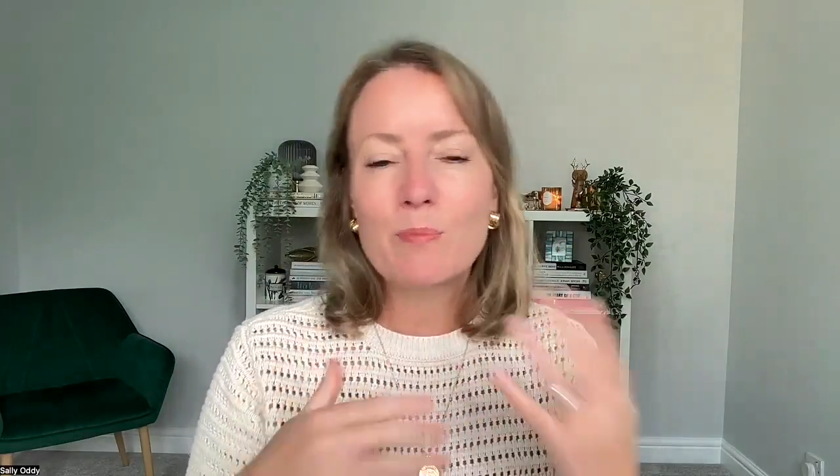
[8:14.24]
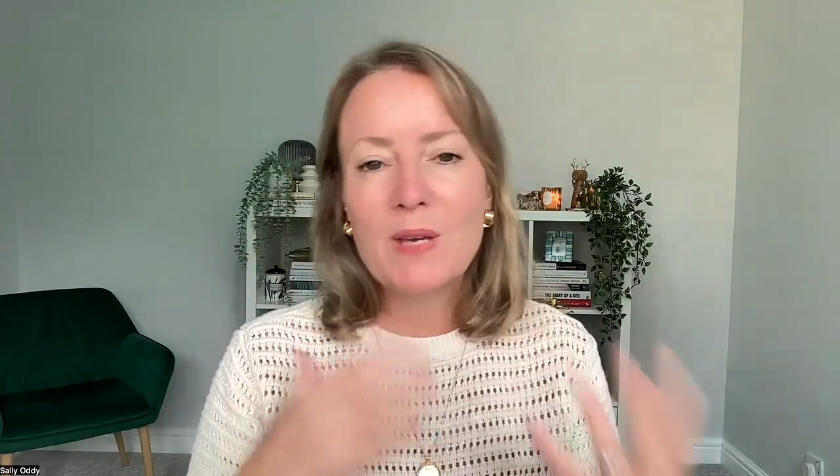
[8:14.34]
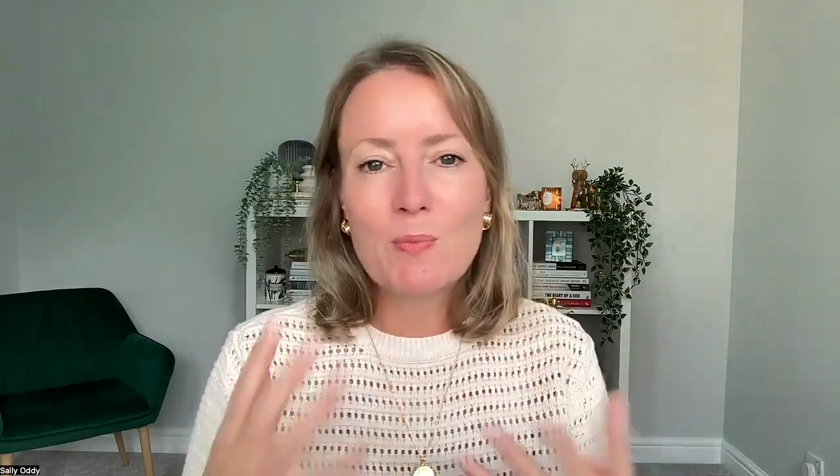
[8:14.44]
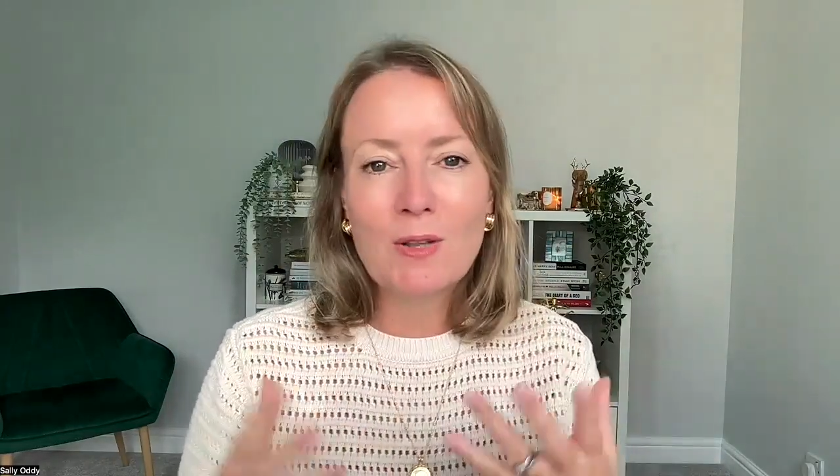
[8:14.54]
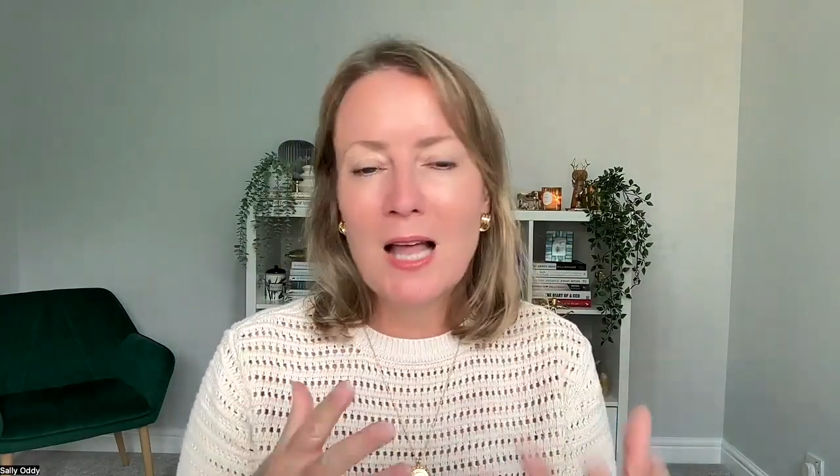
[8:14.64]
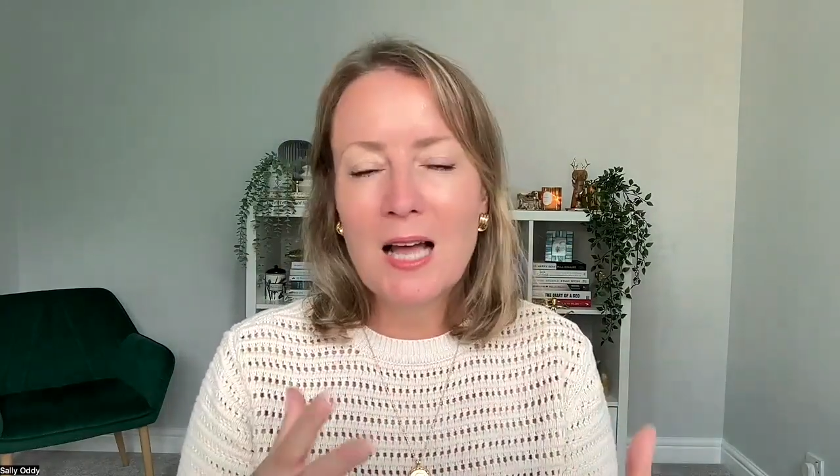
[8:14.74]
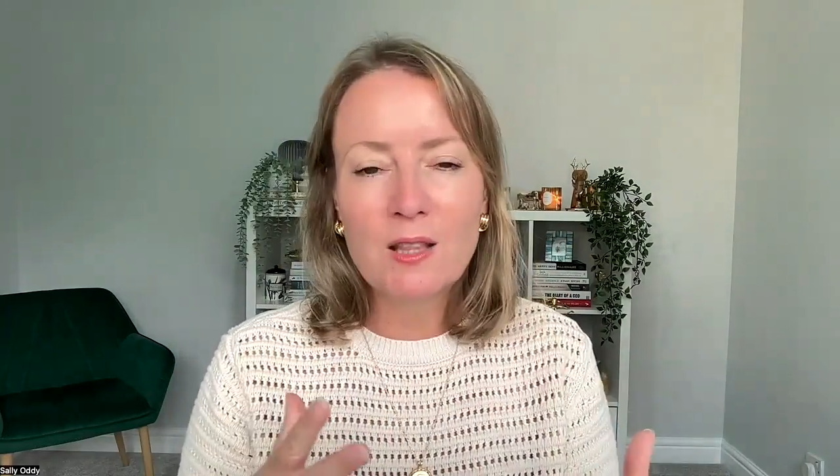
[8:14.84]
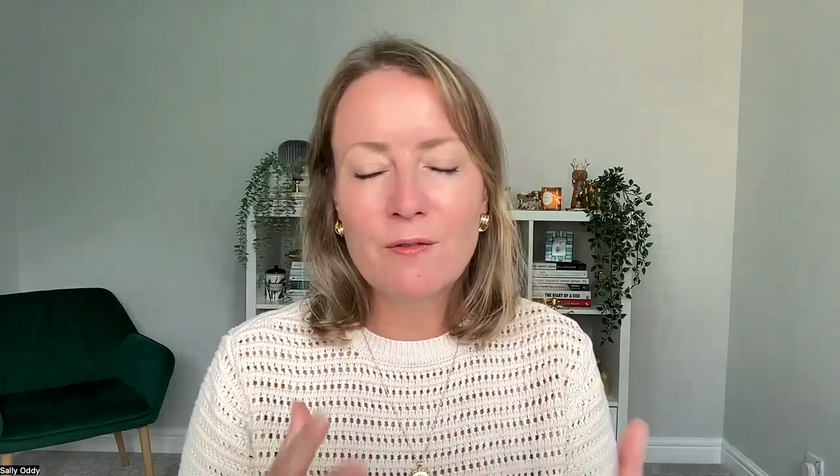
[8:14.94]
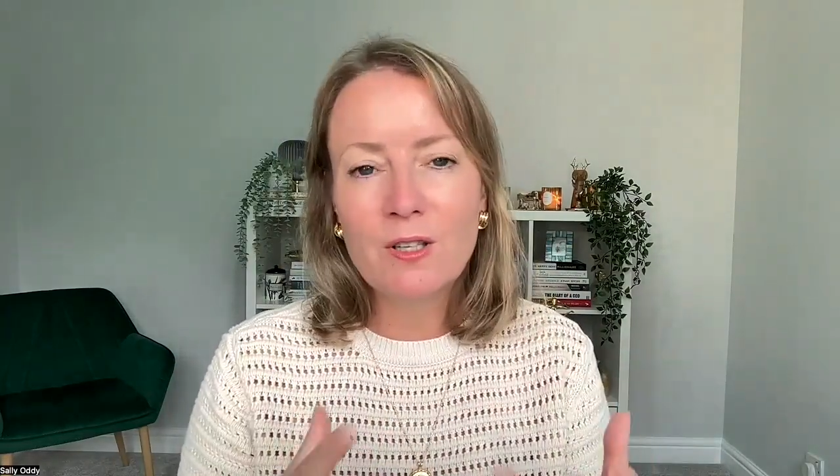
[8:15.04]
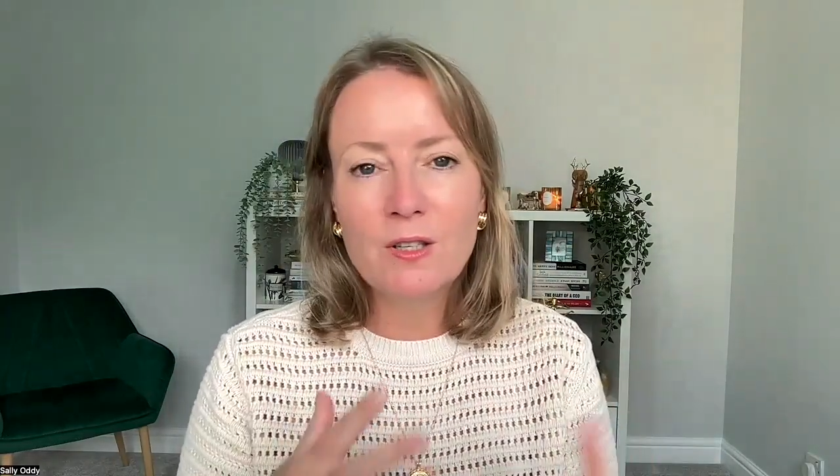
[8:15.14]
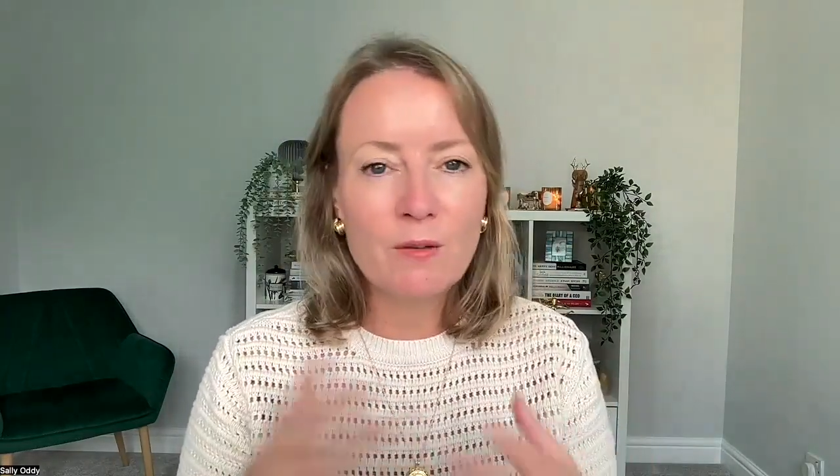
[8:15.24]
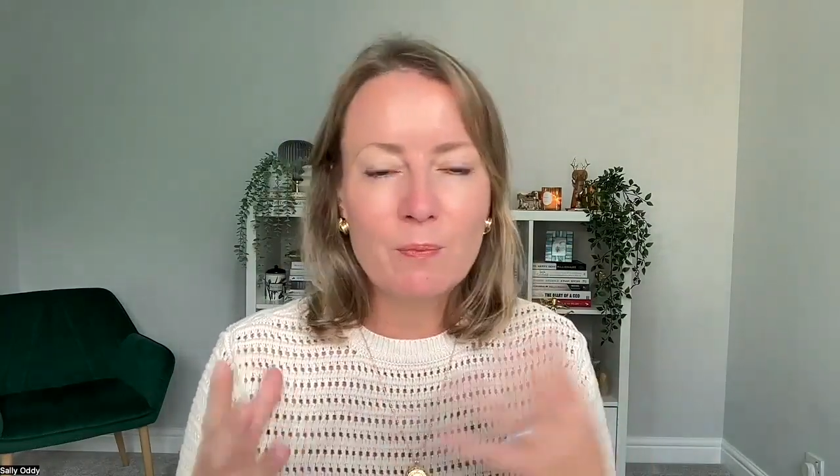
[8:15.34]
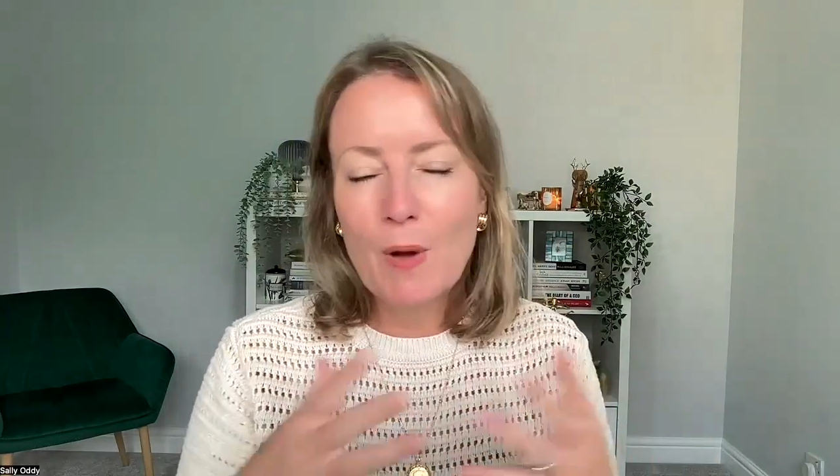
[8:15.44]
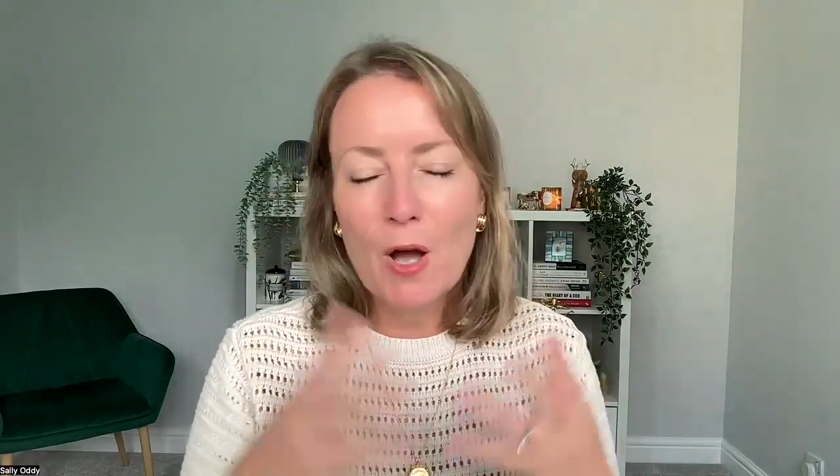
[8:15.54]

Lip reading: people like the